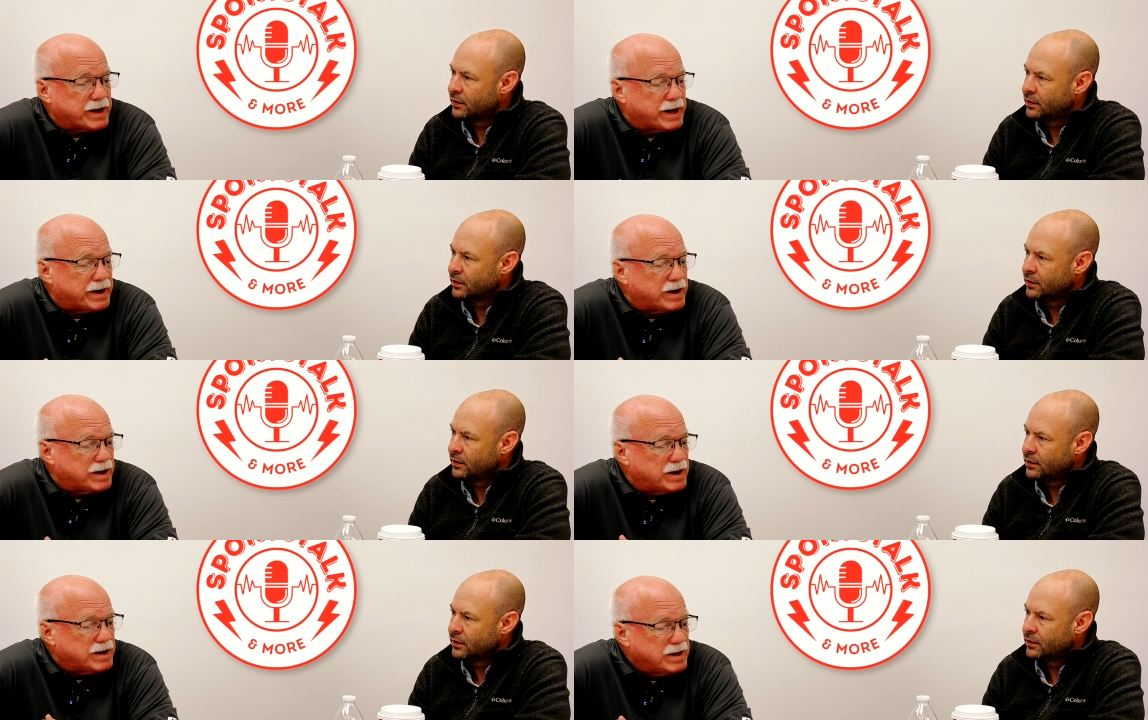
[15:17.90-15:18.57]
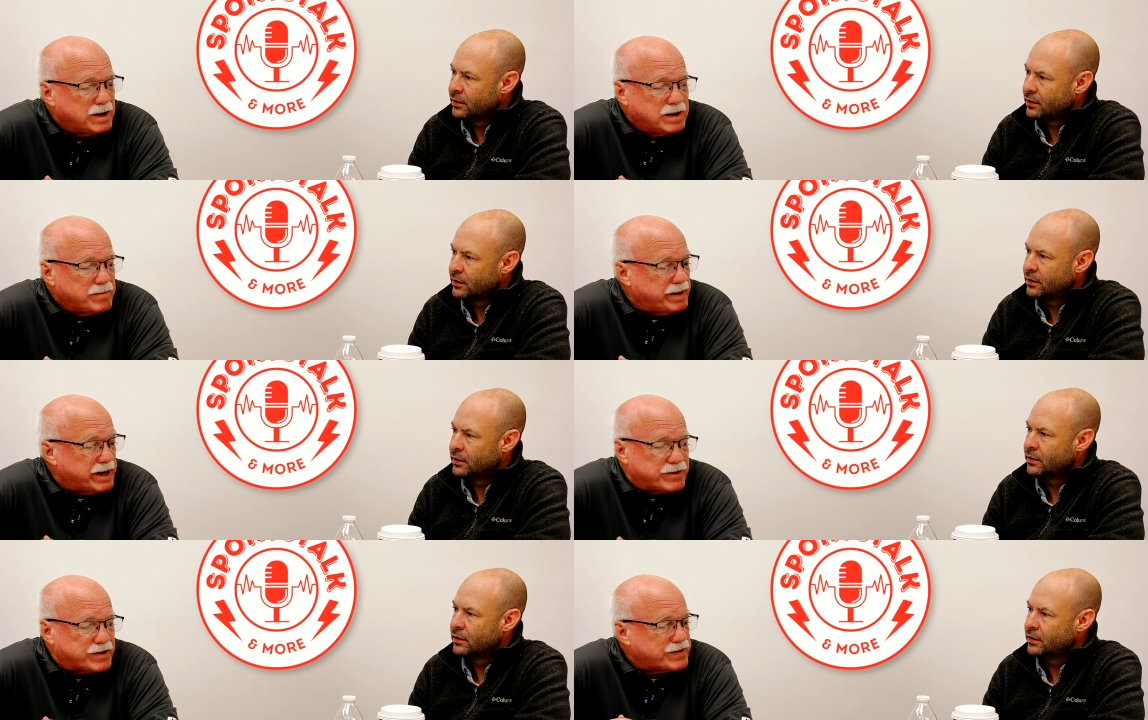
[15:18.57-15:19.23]
Speaker 1: and uh,
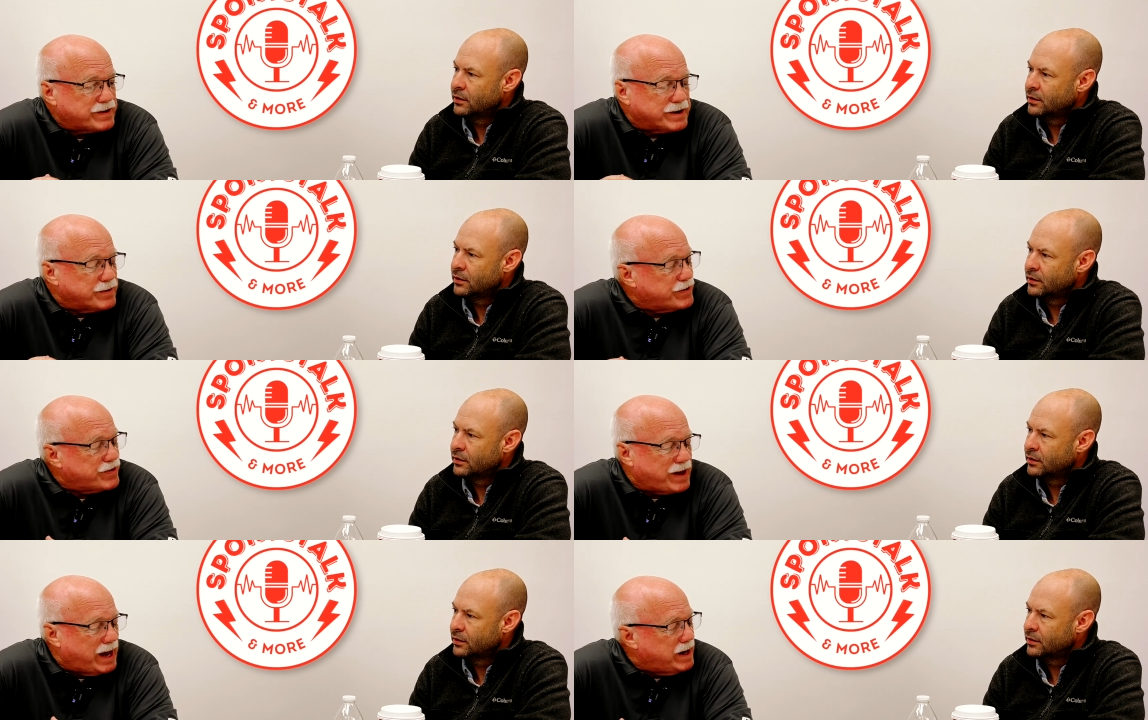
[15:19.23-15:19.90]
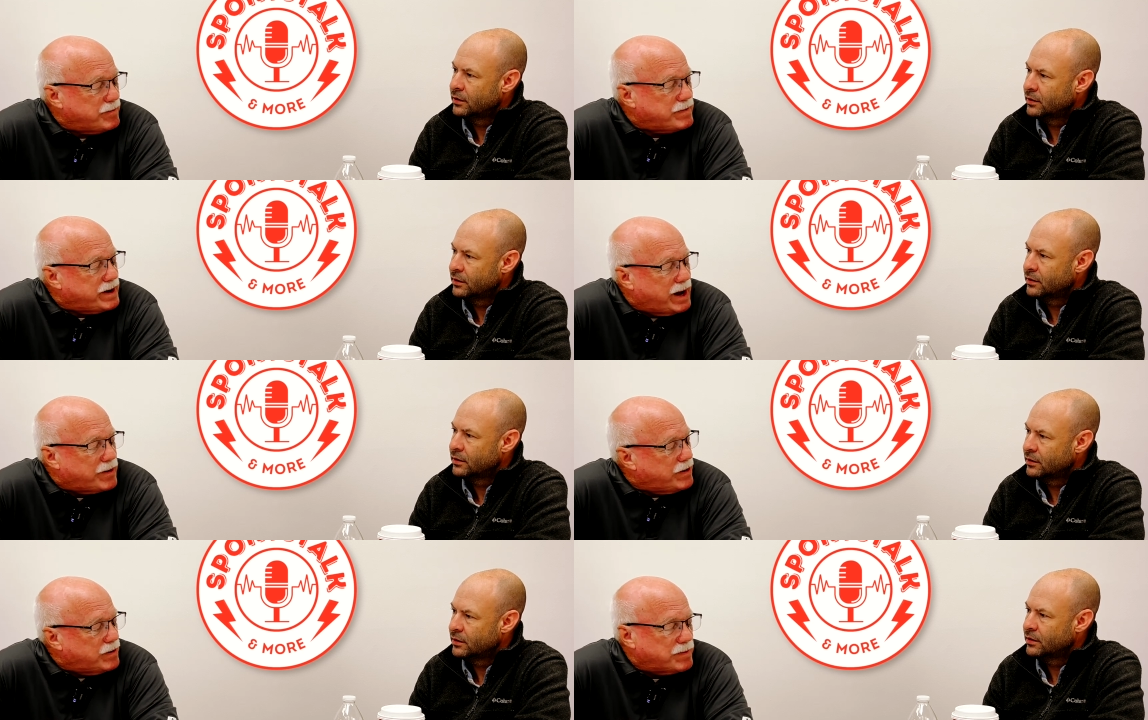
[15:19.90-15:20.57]
man, just still the same
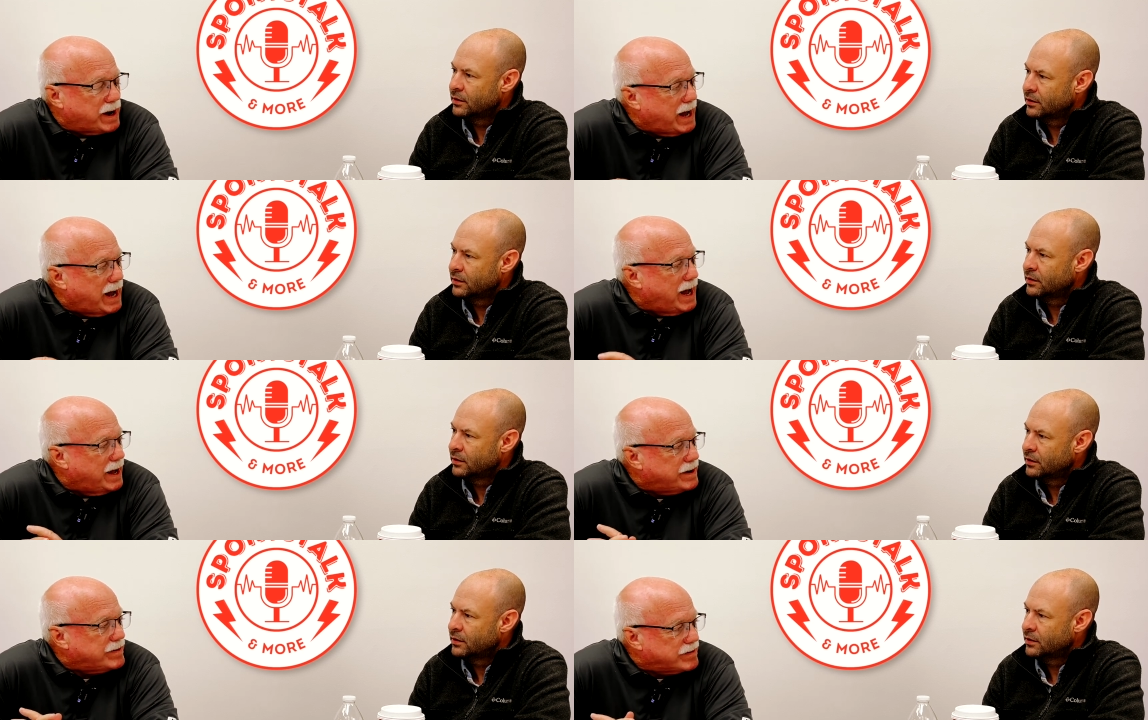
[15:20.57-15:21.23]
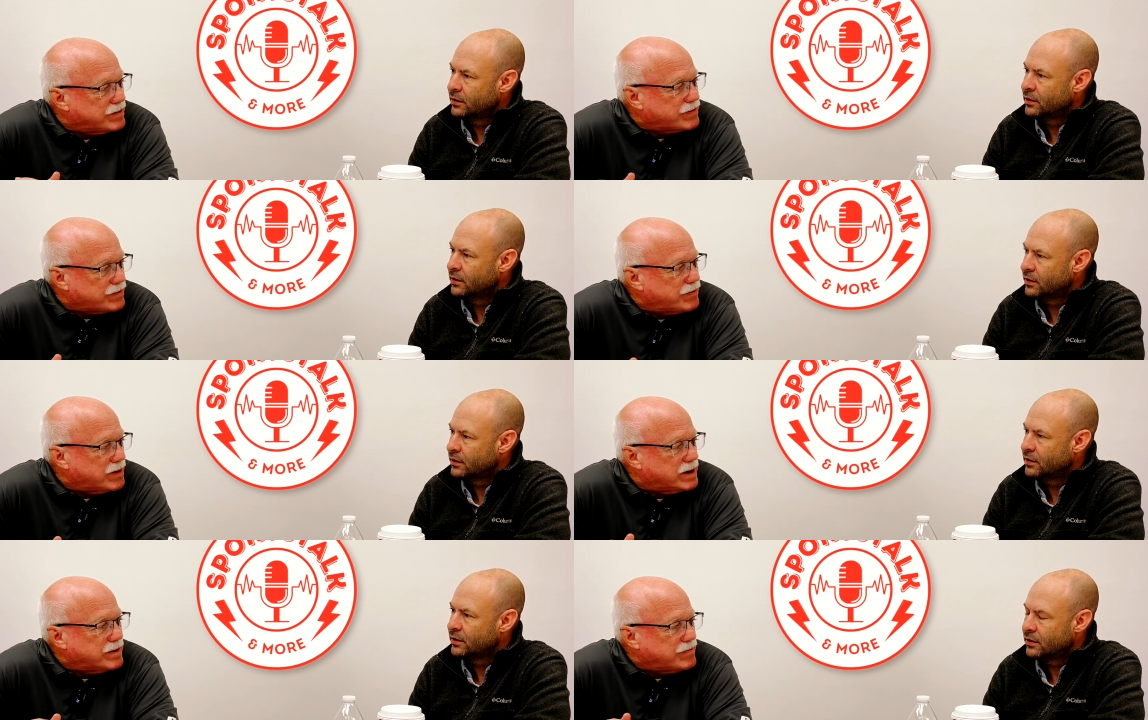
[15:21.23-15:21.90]
down home guy, and just
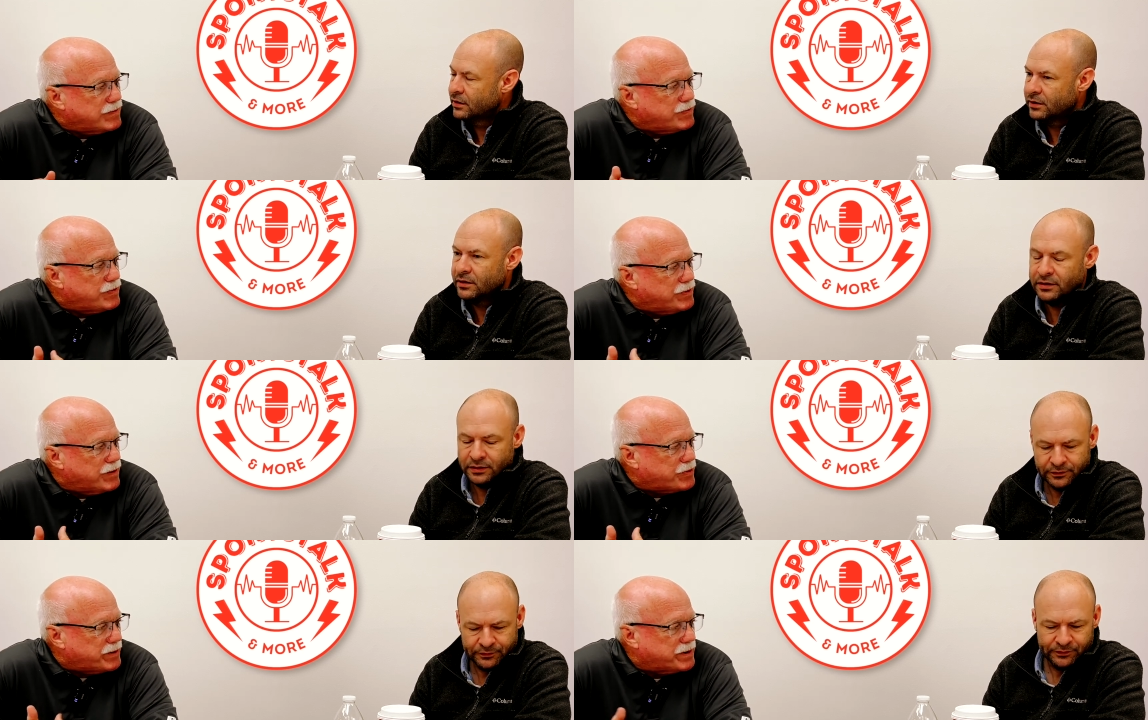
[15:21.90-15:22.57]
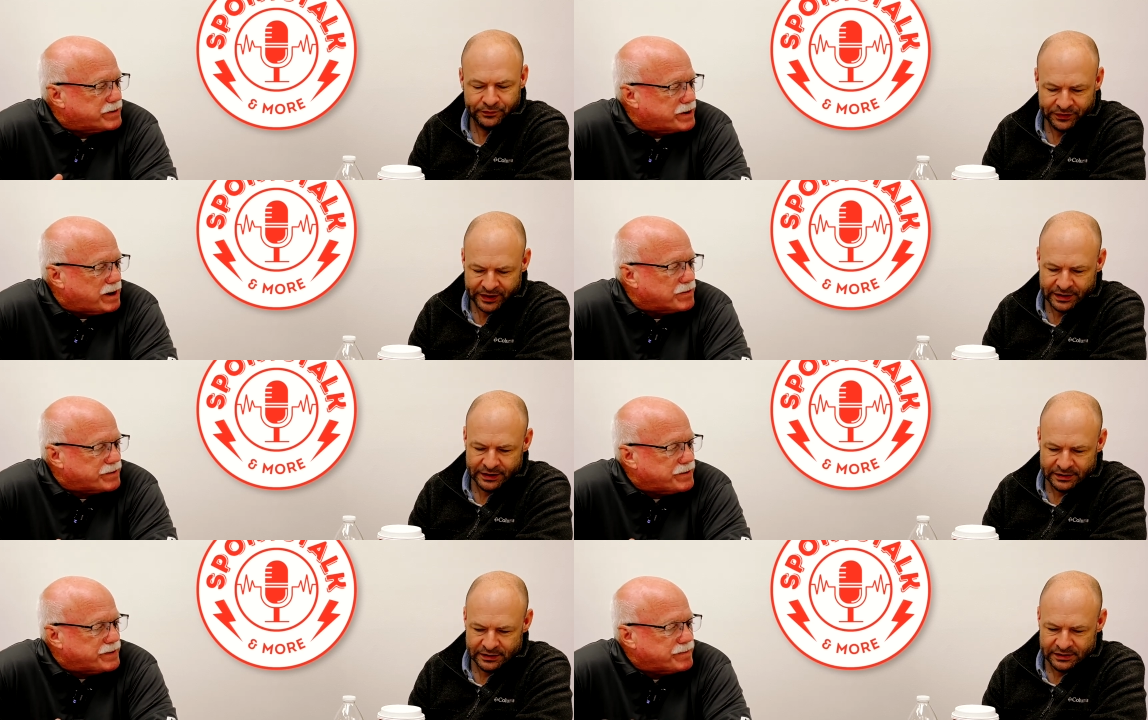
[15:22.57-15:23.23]
really a thrill to
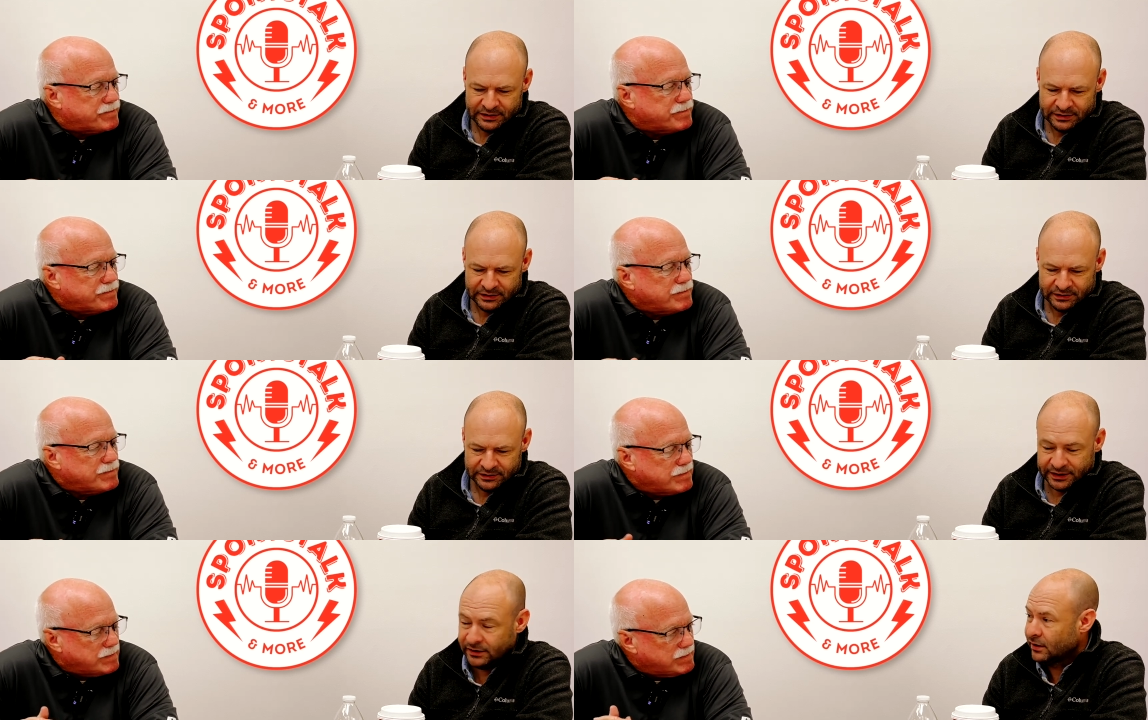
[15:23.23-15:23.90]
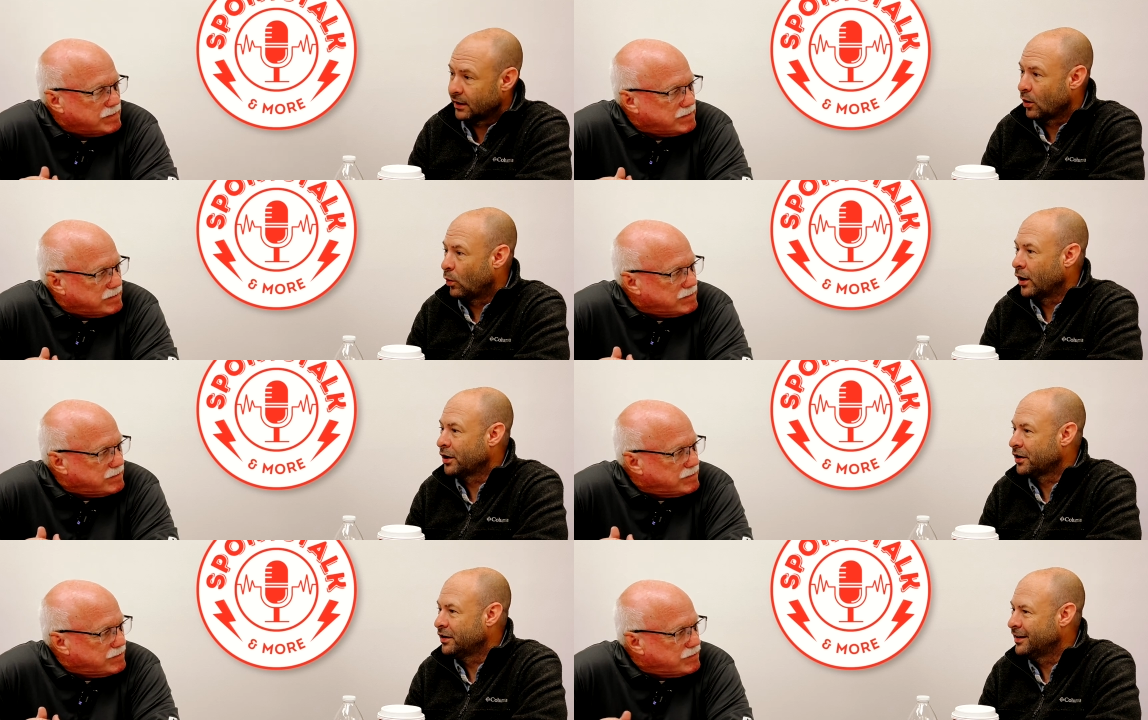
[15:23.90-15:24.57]
talk to him.
Speaker 2: Sounds like a worker.